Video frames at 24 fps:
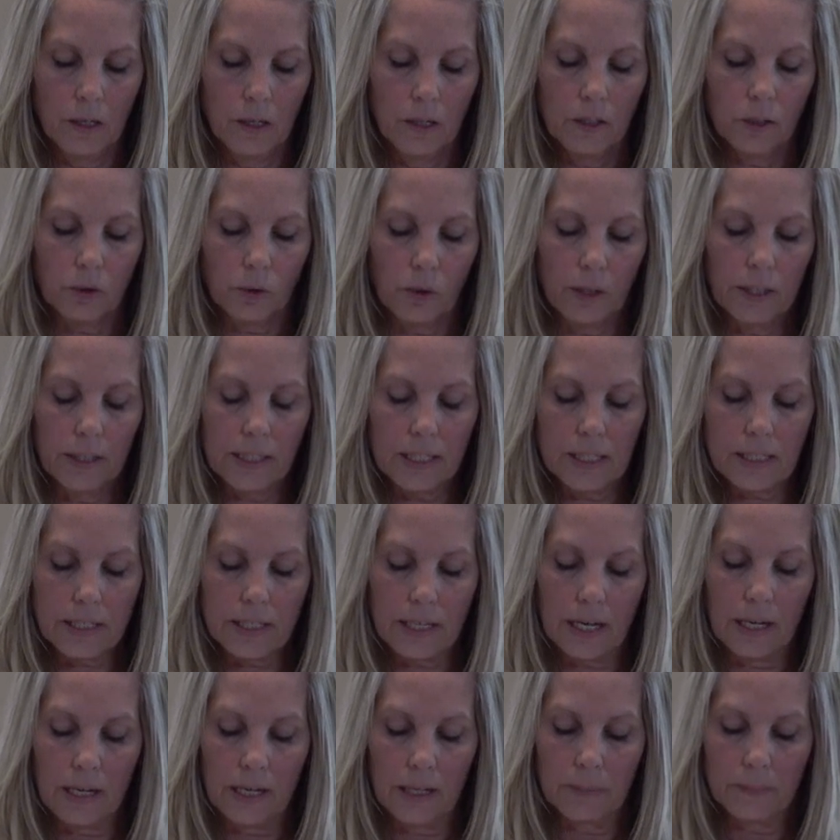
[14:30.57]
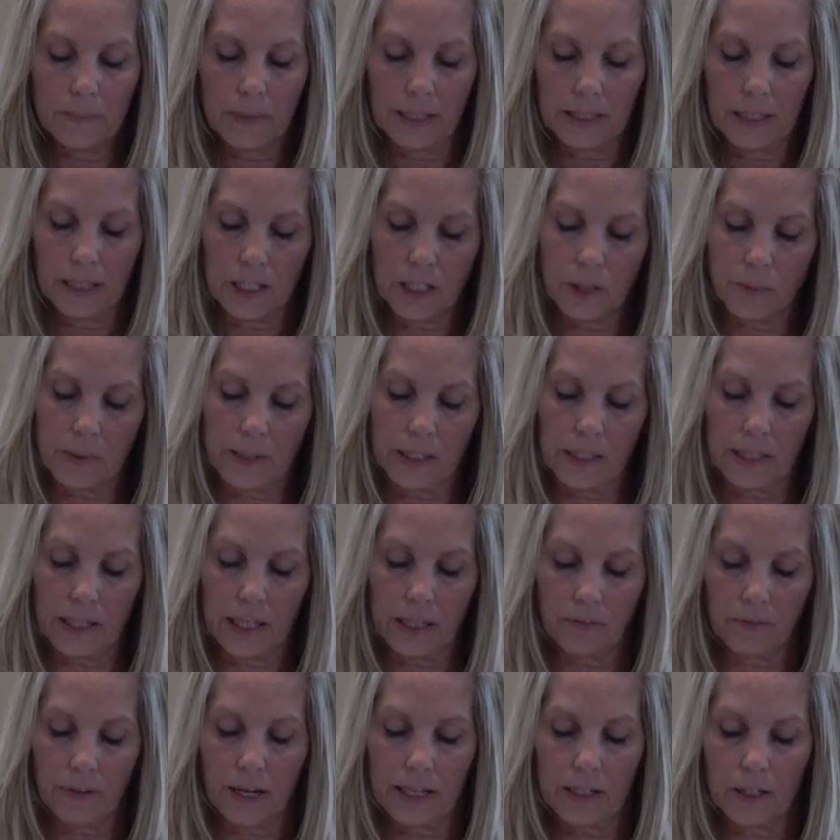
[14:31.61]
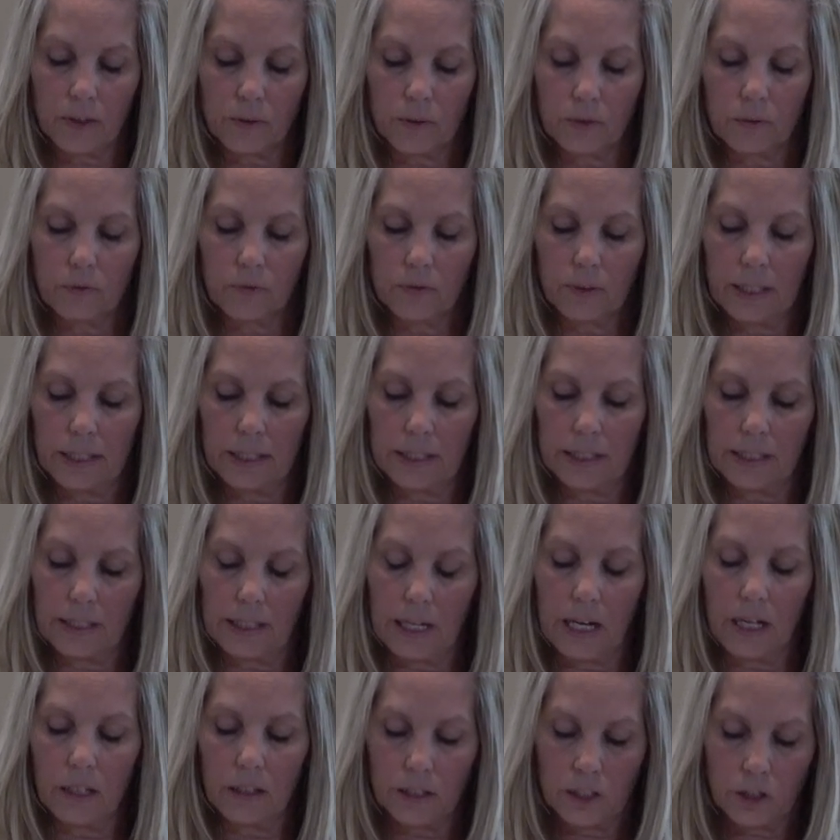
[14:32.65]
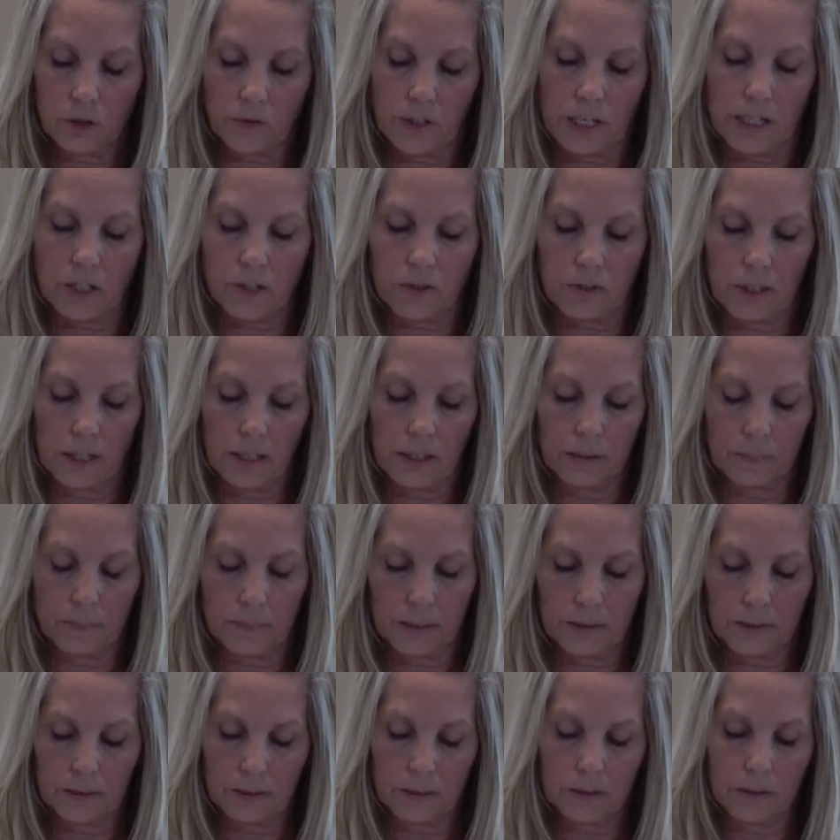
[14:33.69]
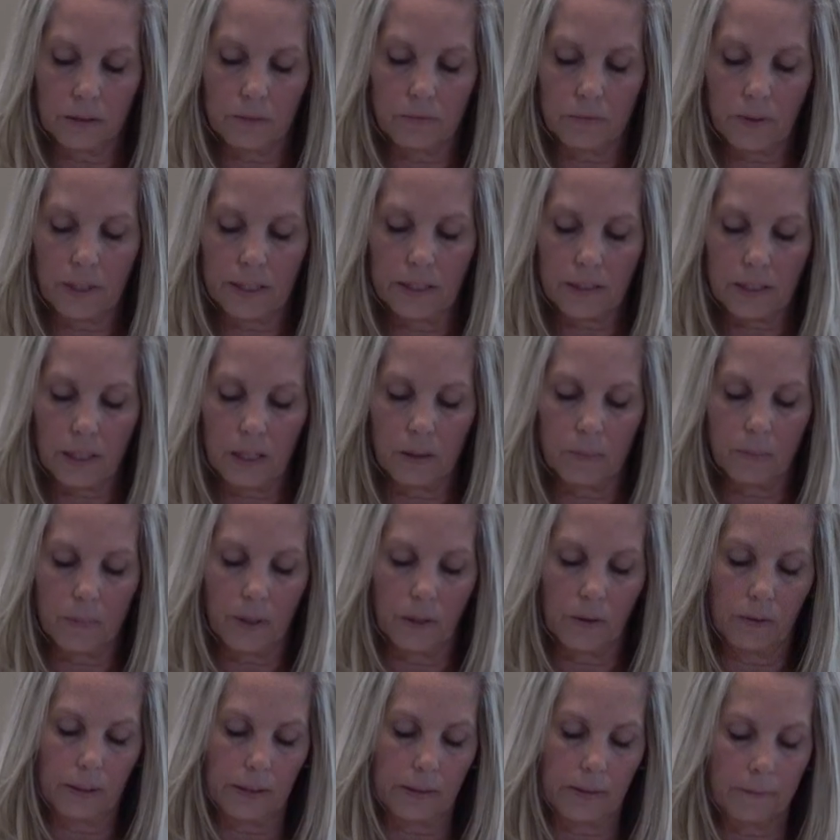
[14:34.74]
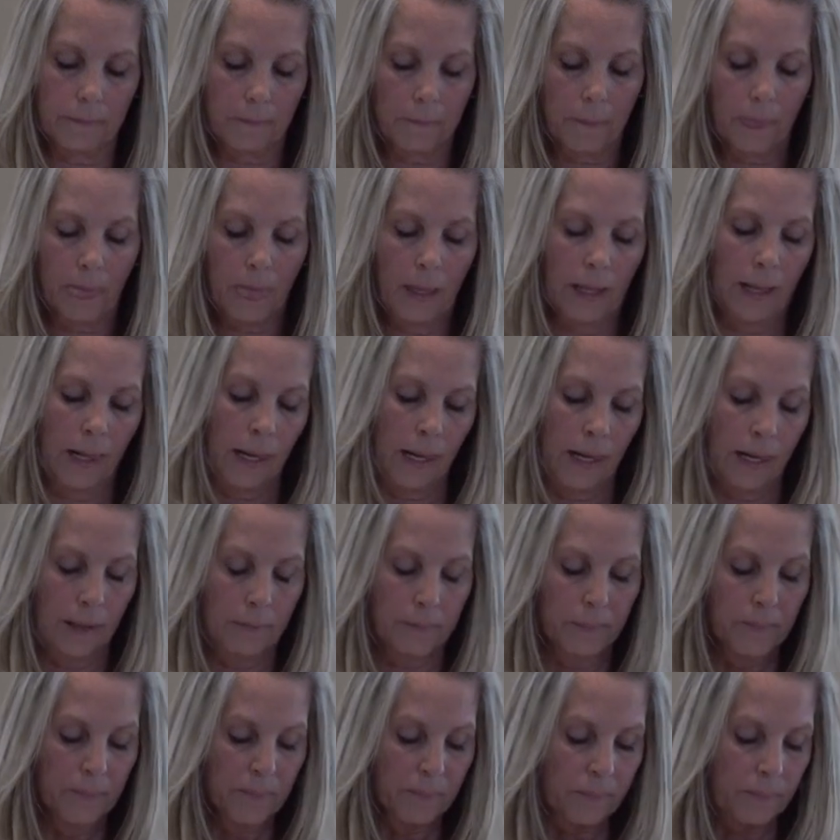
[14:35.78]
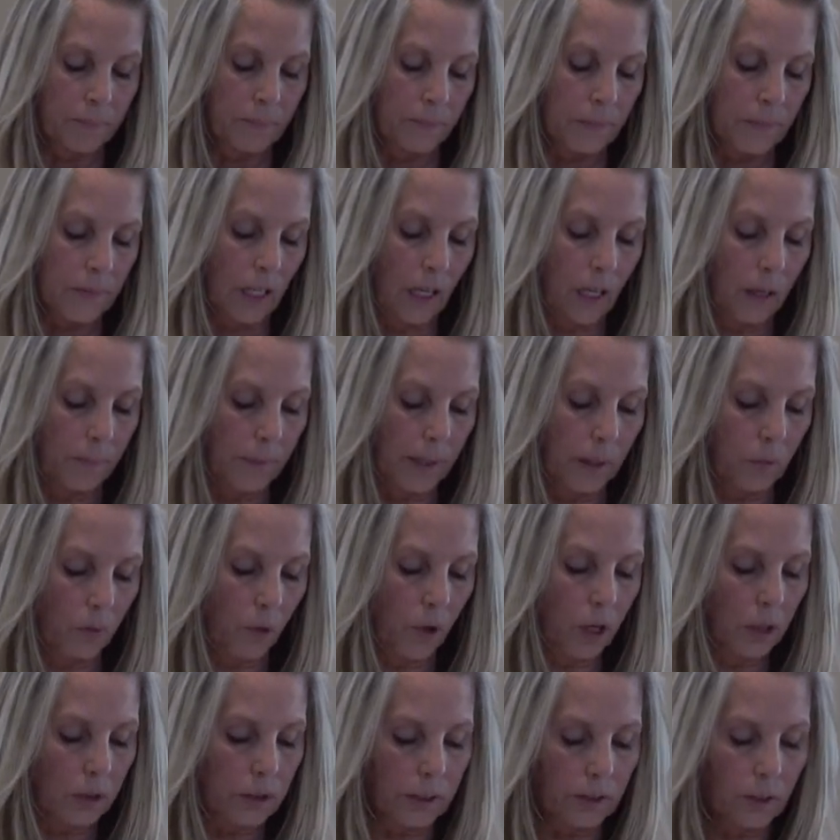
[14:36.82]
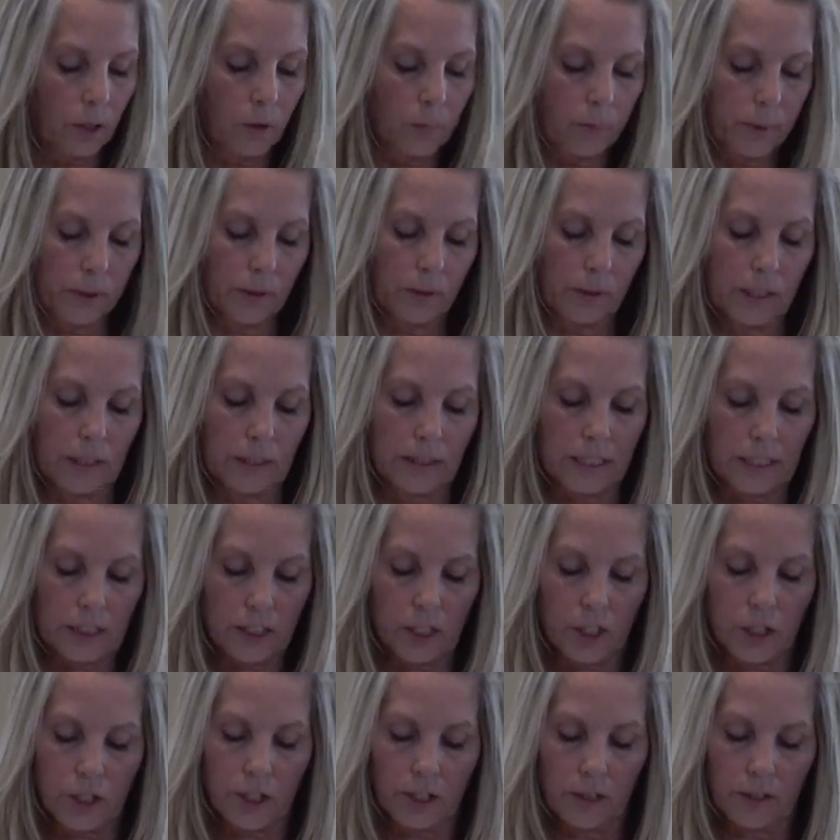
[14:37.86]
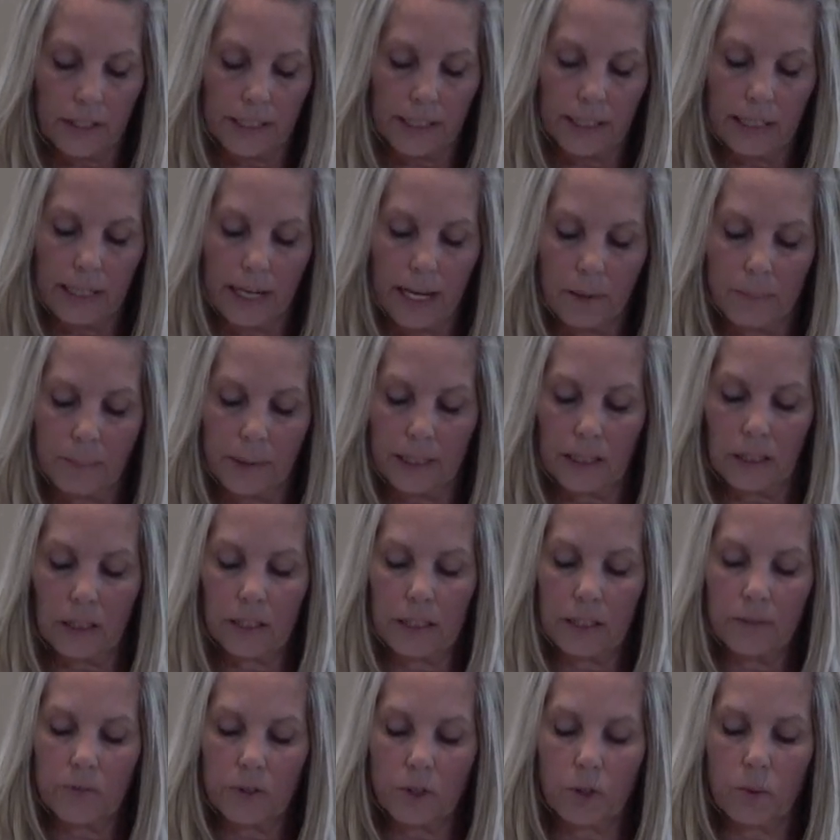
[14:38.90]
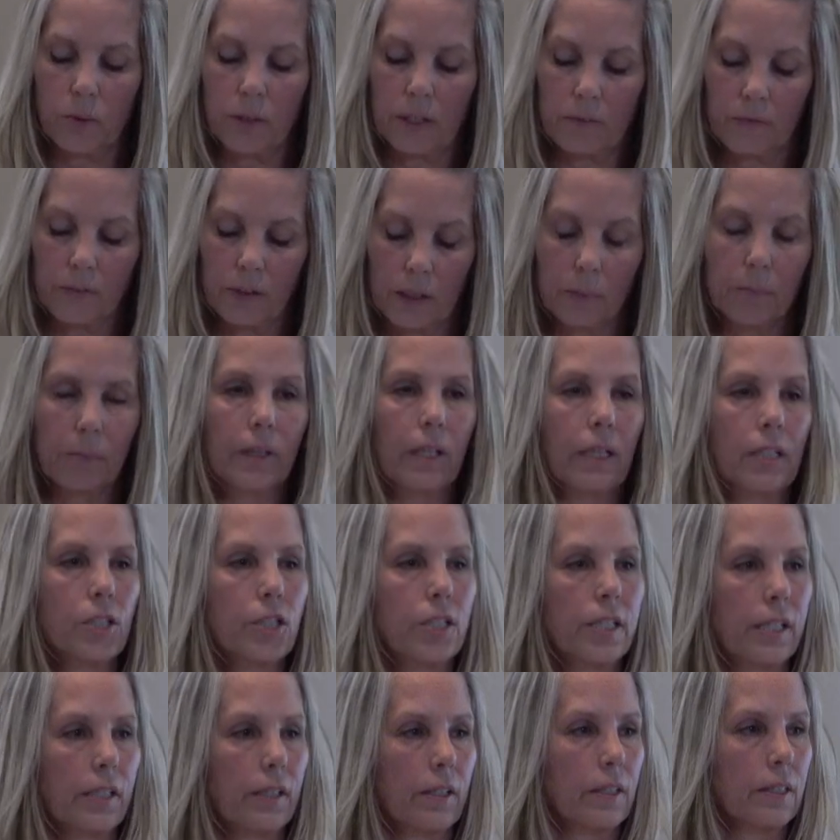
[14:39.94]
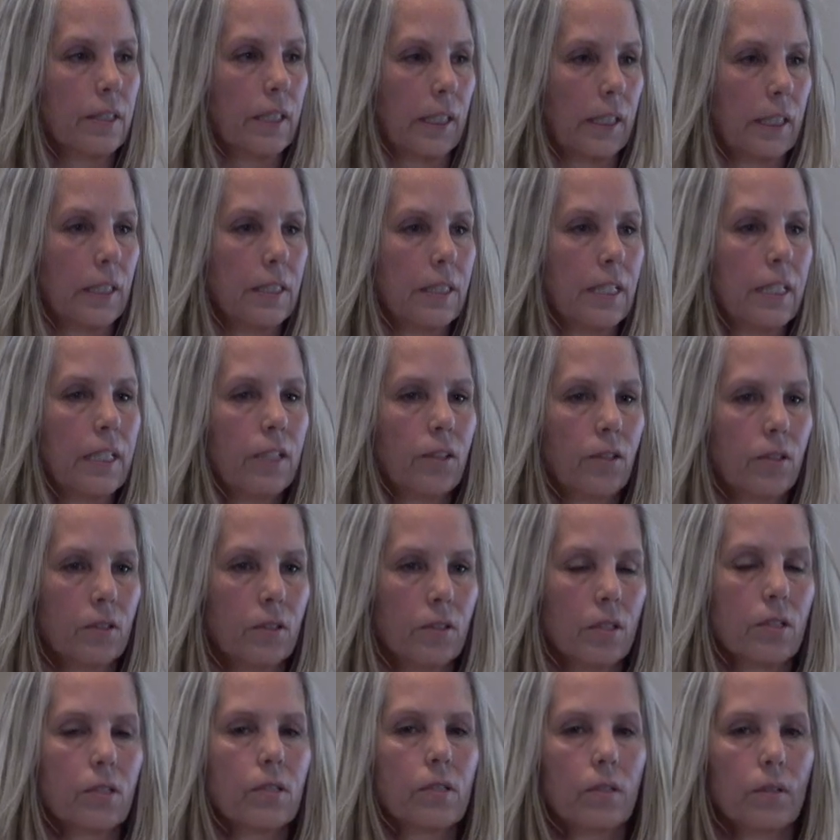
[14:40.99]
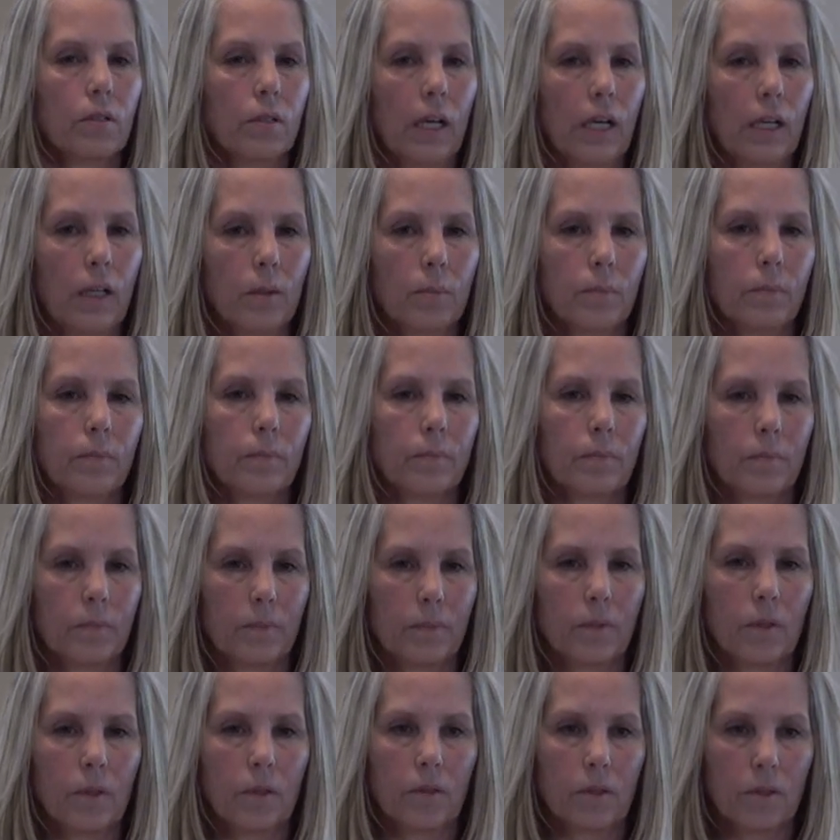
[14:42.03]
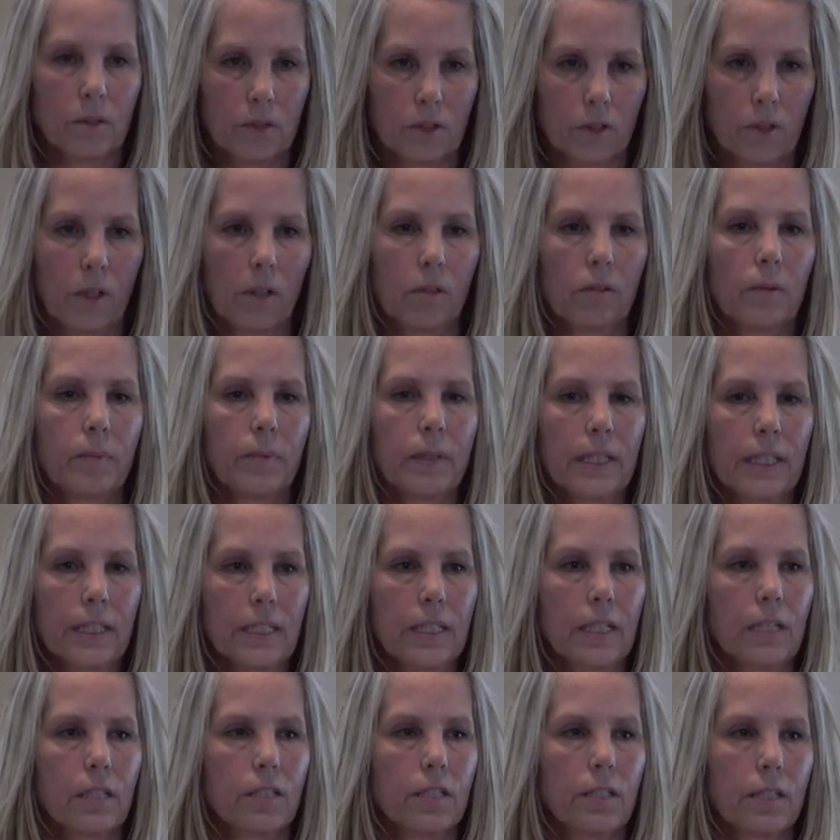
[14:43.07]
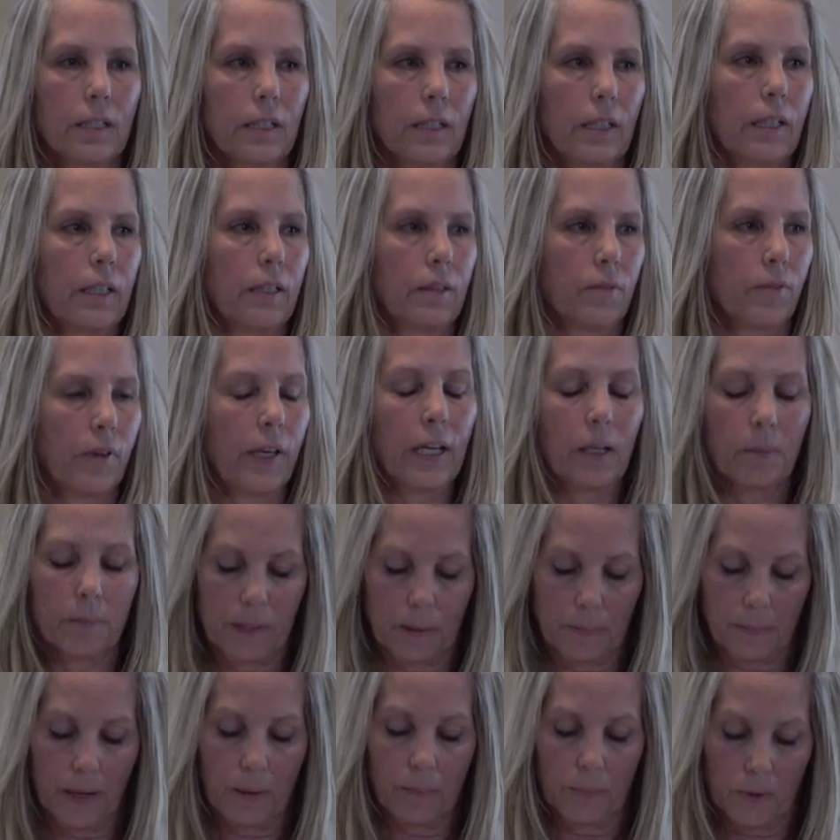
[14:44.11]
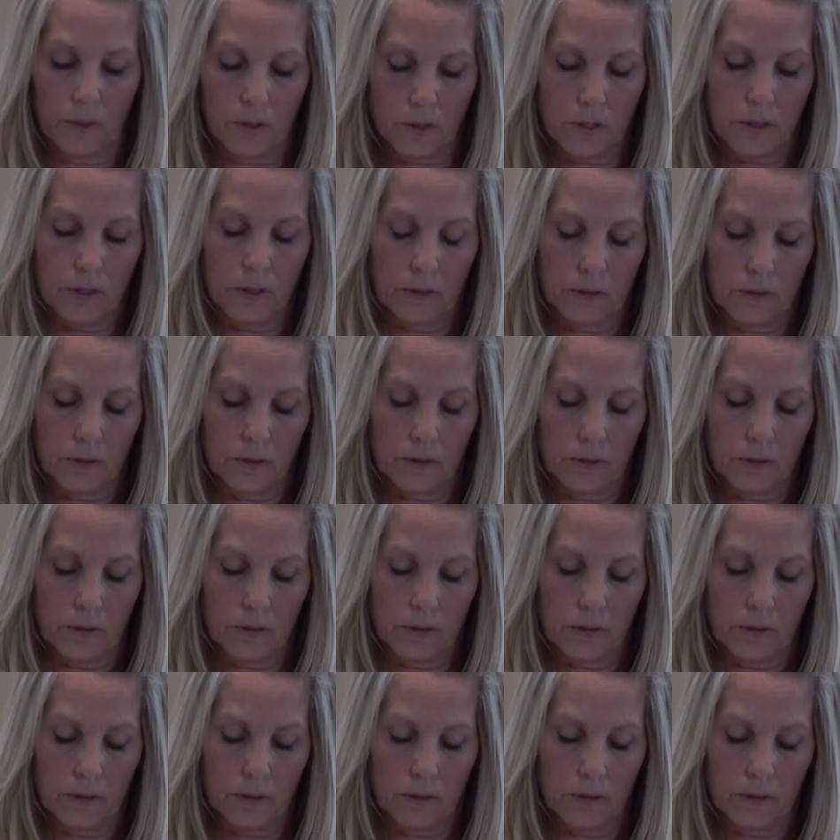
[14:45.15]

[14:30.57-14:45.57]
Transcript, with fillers: During this time, my husband and I ran into a friend at Holly's restaurant, my good friend Tom Bowen. Tom had walked the opioid addiction journey and had been clean for 25 plus years and continues to still help those struggling with addiction and family members